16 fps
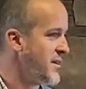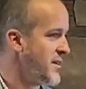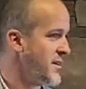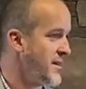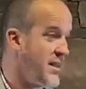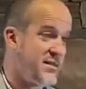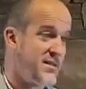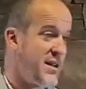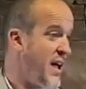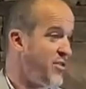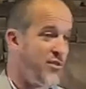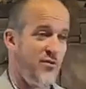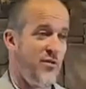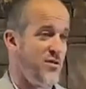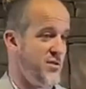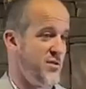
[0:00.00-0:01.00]
That's not the
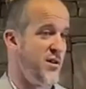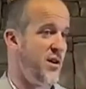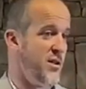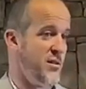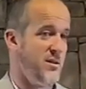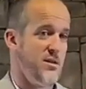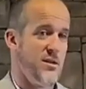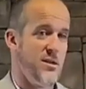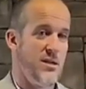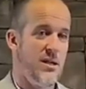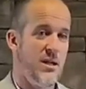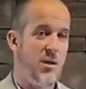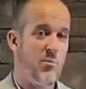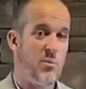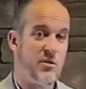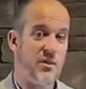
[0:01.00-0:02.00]
first thought,
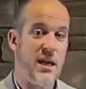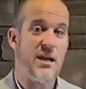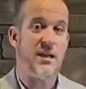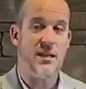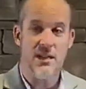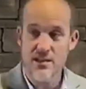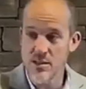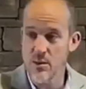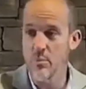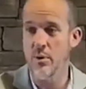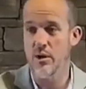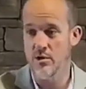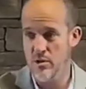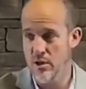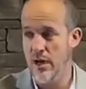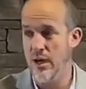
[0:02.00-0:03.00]
but that is the
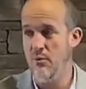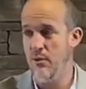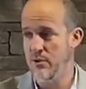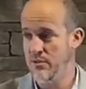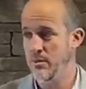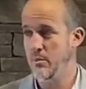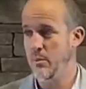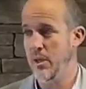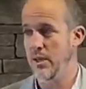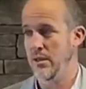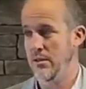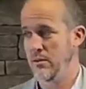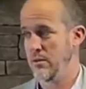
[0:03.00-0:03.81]
picture God wants to paint.